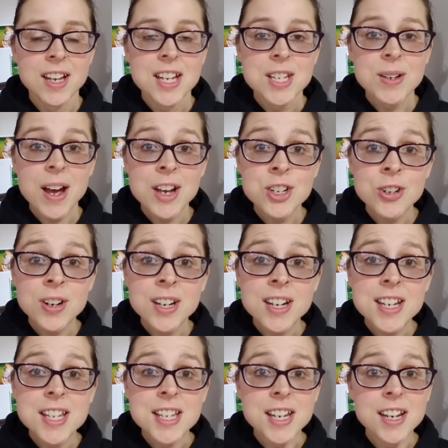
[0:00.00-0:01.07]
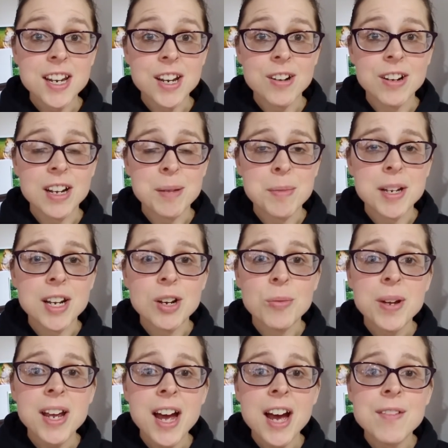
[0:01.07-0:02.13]
So as you're gonna see here in a minute,
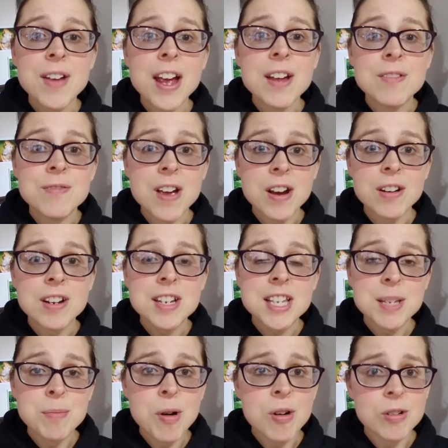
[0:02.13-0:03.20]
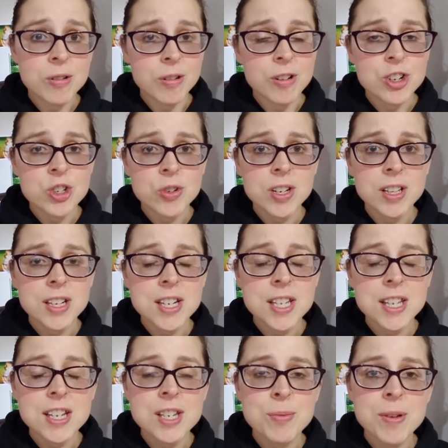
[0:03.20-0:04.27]
we have a very small grocery list
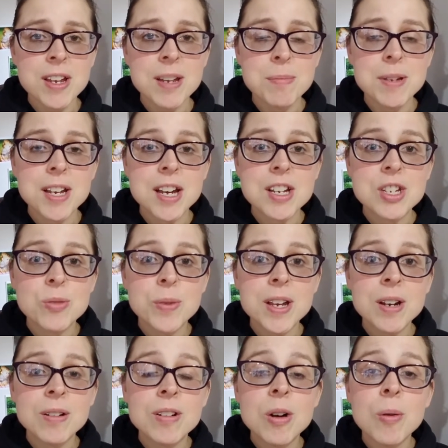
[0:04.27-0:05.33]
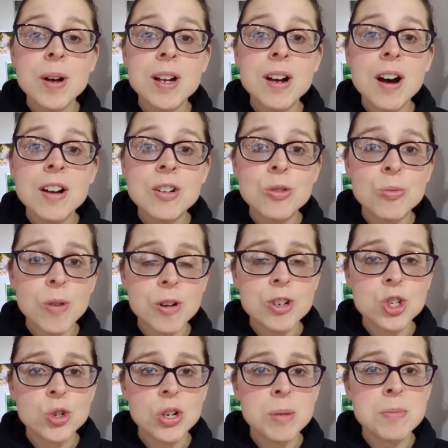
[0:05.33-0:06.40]
this week because we are going on a road
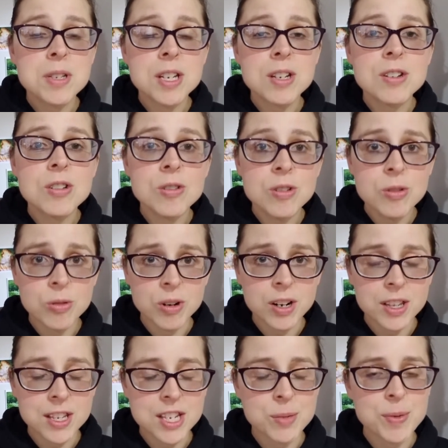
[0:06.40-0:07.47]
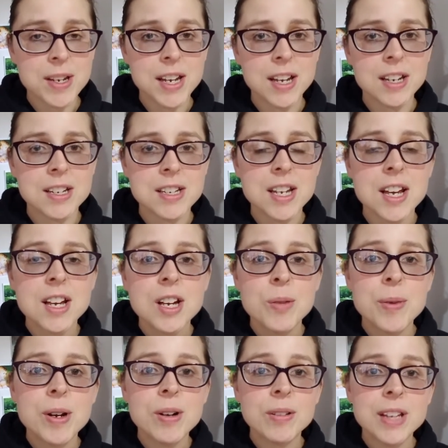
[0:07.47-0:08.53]
trip to New York this weekend.
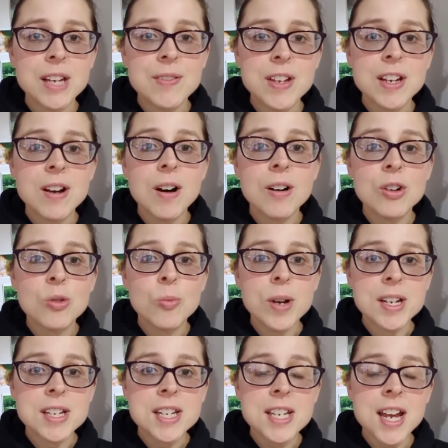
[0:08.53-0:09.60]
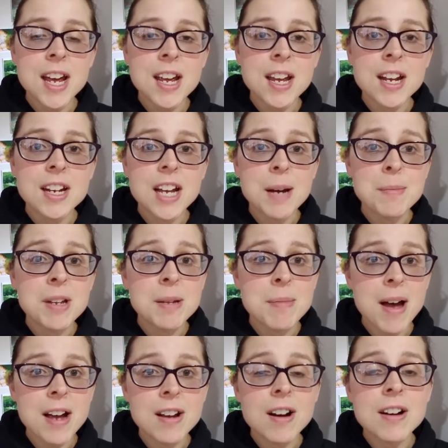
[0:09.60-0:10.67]
We are leaving on Wednesday and coming
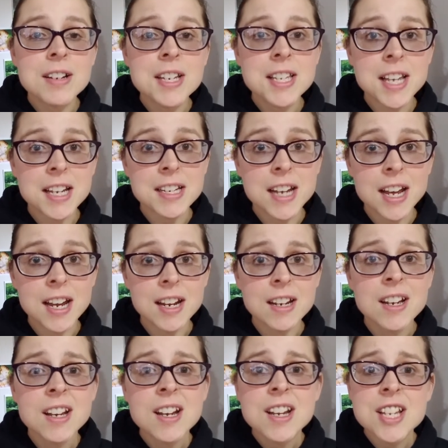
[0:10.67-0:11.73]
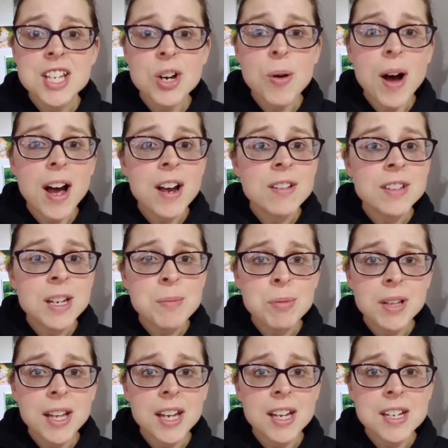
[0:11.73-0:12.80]
back on Sunday. So I only
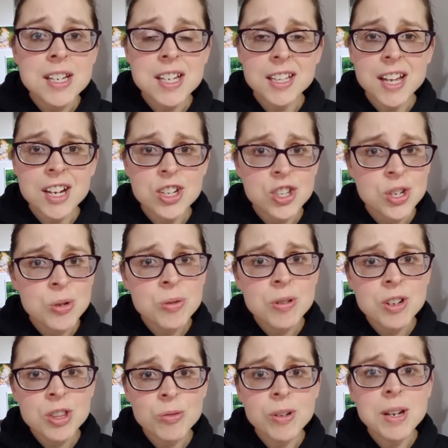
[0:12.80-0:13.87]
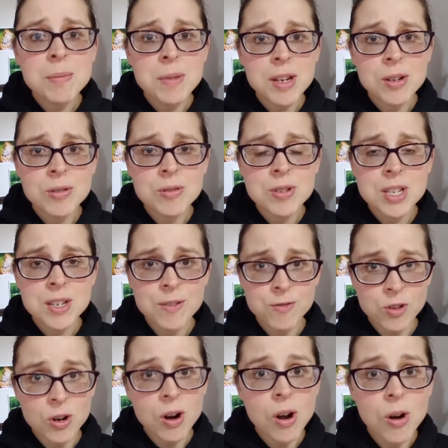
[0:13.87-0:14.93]
planned like two or three meals
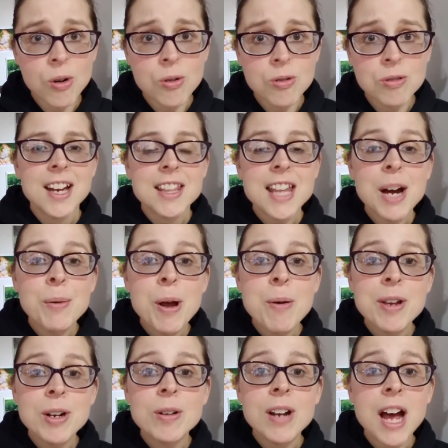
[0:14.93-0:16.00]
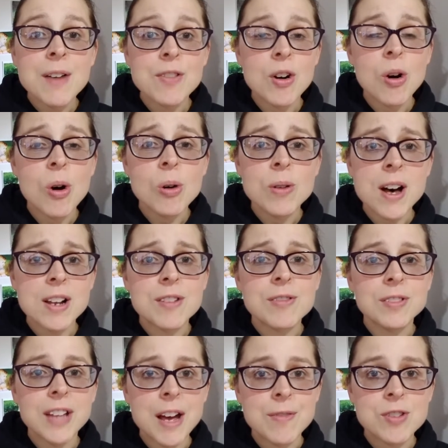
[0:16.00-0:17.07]
for home. That way we don't have a whole lot of
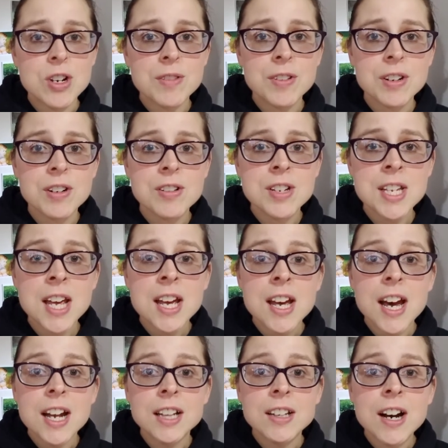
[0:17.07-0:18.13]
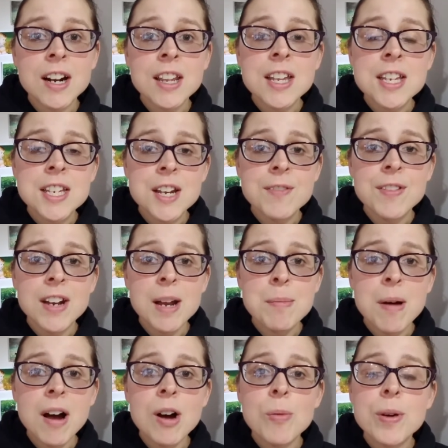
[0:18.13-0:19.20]
leftovers. And a lot of the stuff that I
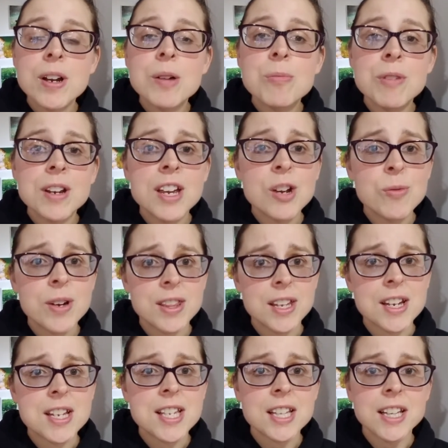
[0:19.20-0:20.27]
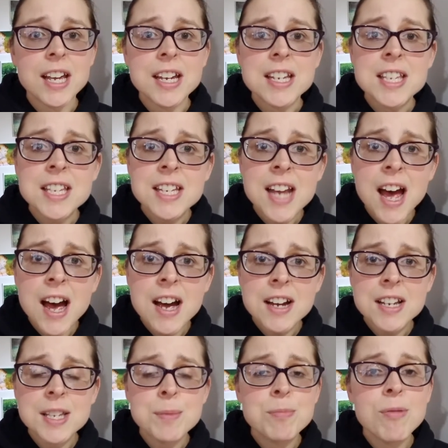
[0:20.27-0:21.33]
bought we are bringing with us, like
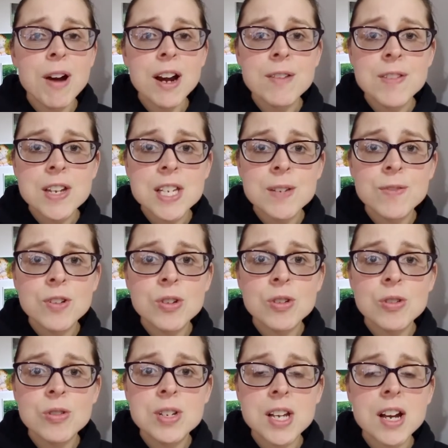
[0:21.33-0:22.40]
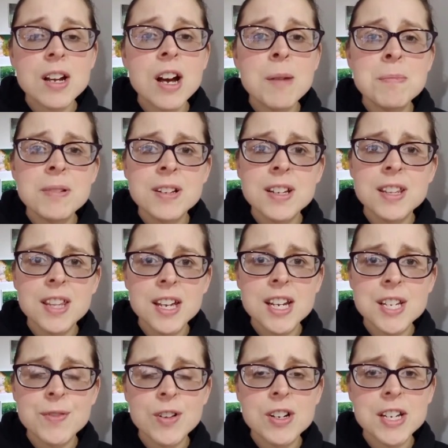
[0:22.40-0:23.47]
snacks, breakfast foods, a couple of
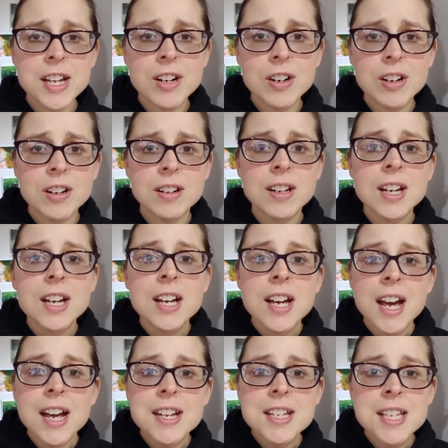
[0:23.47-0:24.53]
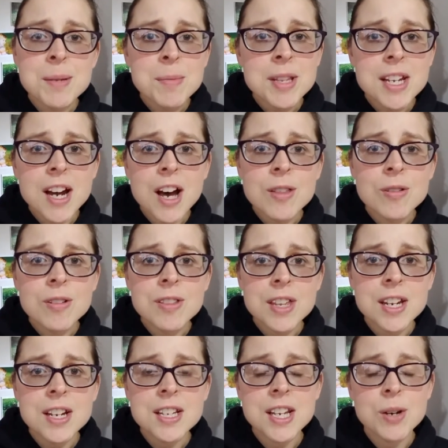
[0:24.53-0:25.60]
things for dinner, and some of the other
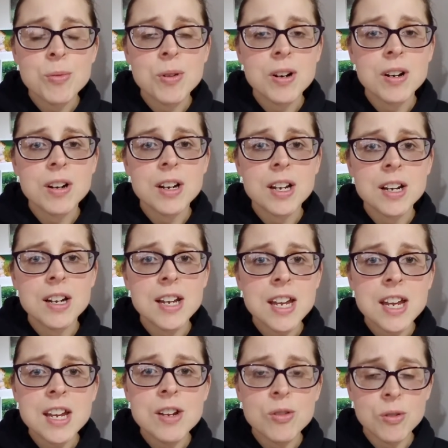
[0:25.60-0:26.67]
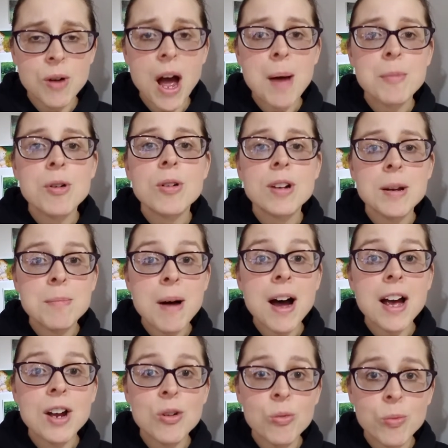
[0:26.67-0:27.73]
things that we're gonna eat, I'm going to
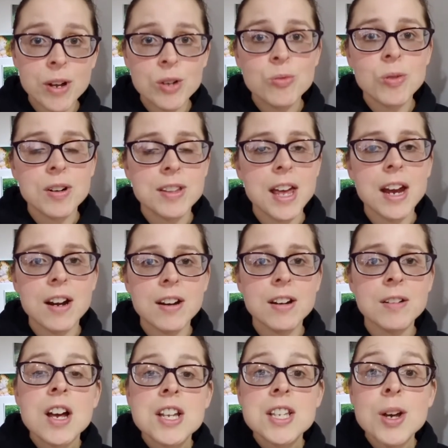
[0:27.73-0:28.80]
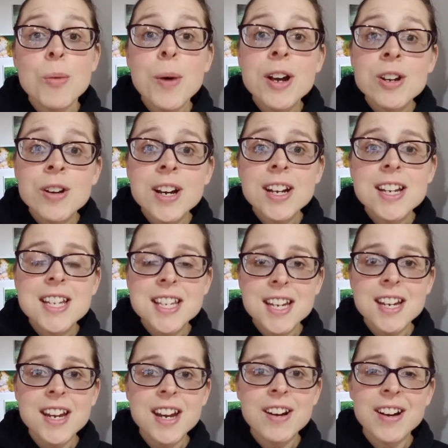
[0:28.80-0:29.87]
buy when we're there. So what you're gonna
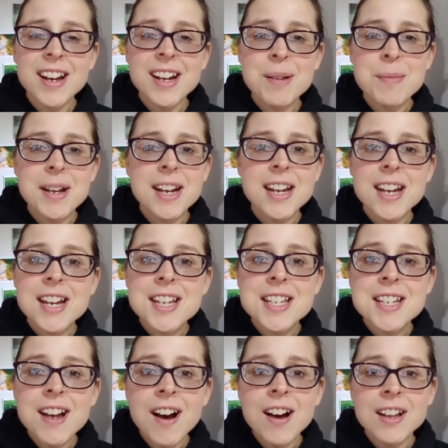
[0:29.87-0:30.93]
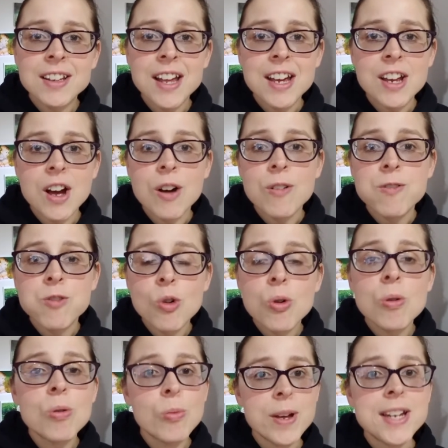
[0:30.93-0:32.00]
see here in a minute is not like a
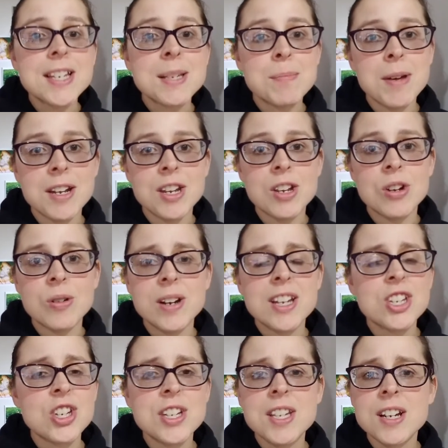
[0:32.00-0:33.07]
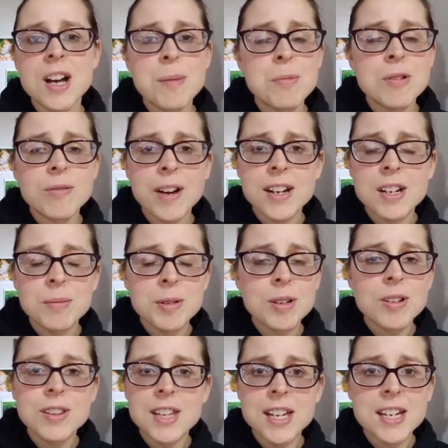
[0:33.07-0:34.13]
full week's menu. It's just a couple random
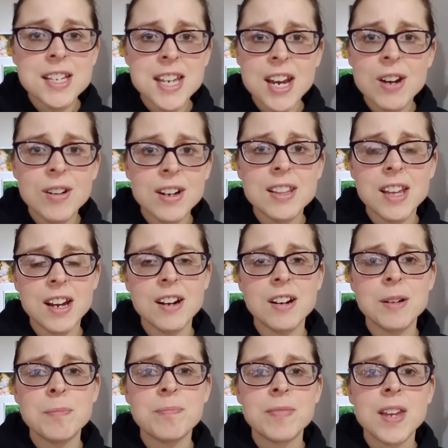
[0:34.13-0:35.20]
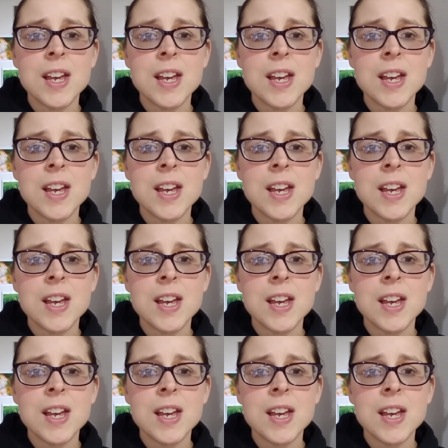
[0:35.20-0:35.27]
little things here and there.